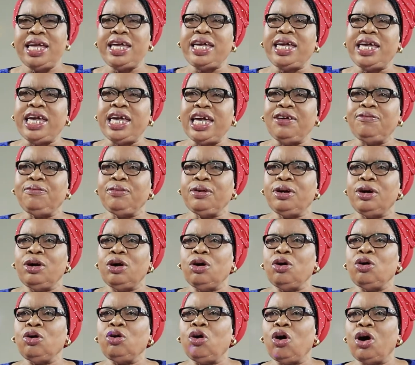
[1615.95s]

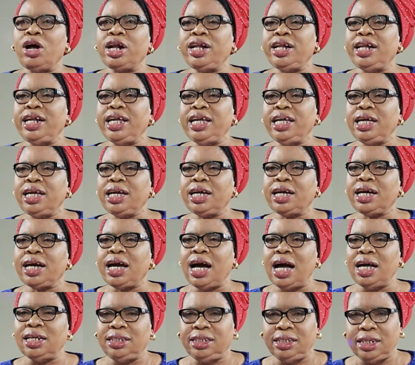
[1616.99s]
give godly
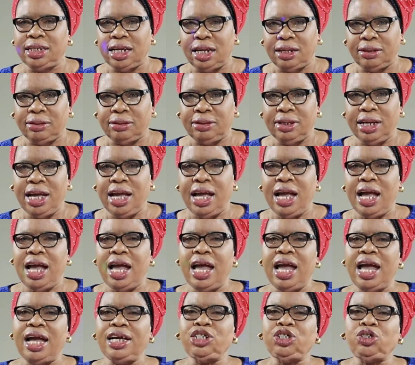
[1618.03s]
counsel.
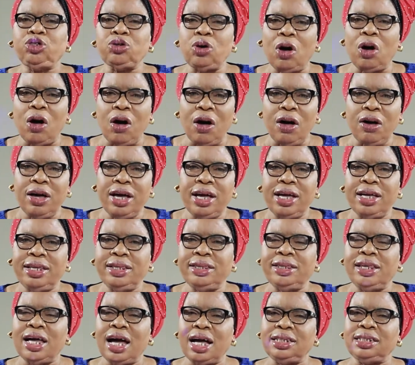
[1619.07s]
Ensure
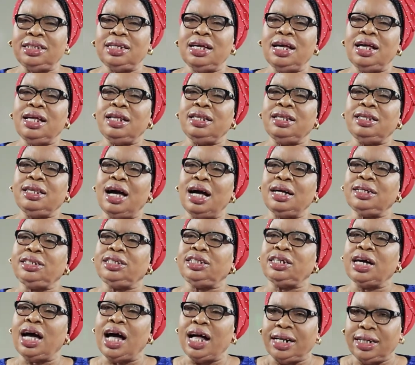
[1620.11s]
that that
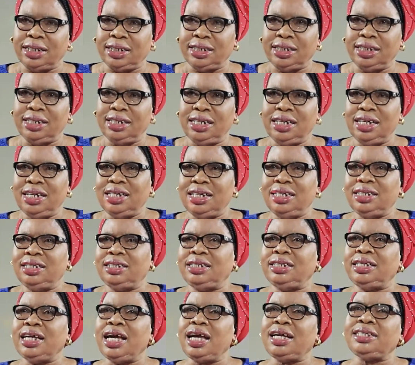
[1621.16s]
child
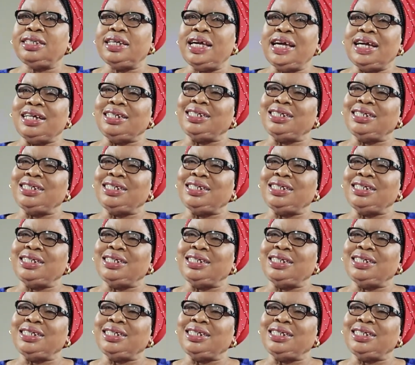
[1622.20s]
takes a